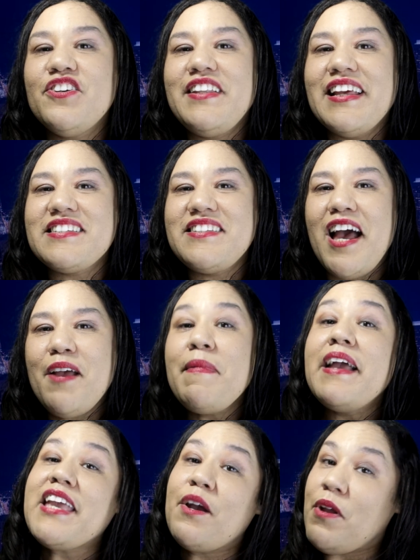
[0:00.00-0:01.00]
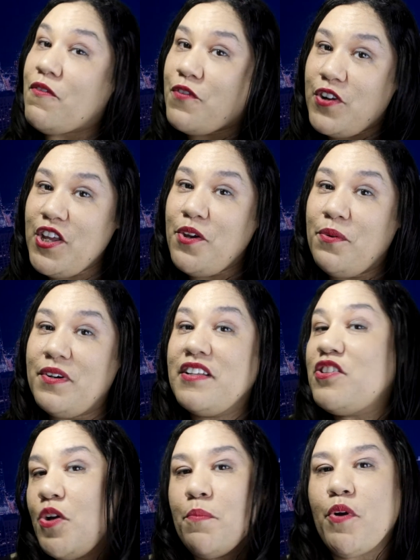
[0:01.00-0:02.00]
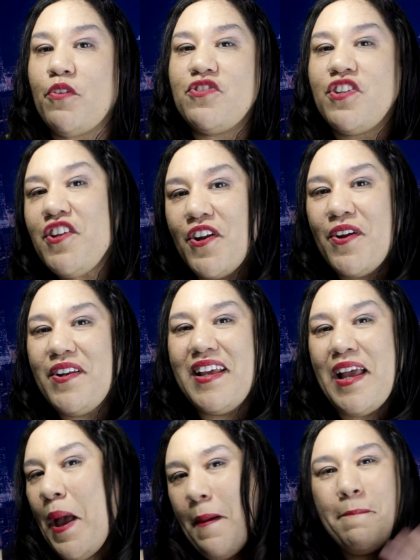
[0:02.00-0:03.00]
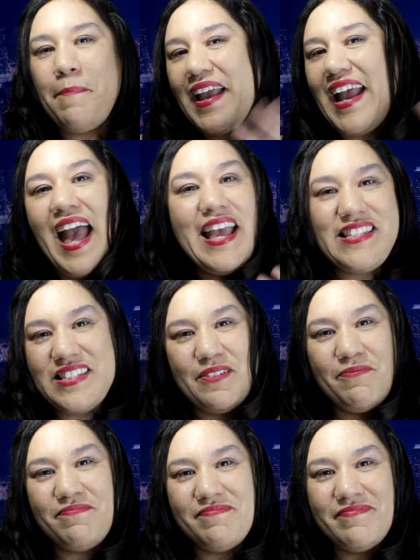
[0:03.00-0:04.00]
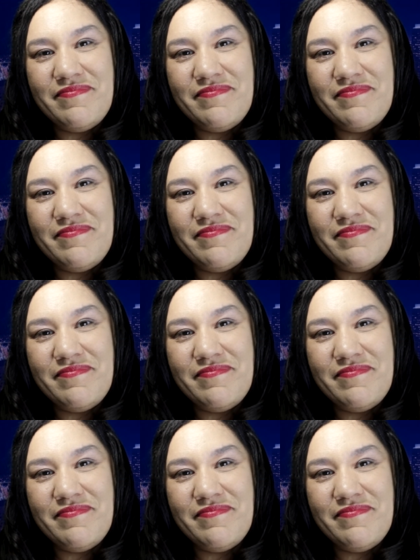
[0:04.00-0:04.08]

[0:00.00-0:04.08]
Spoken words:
Until next time, I can't wait for you to approach the nerd. Bye, guys.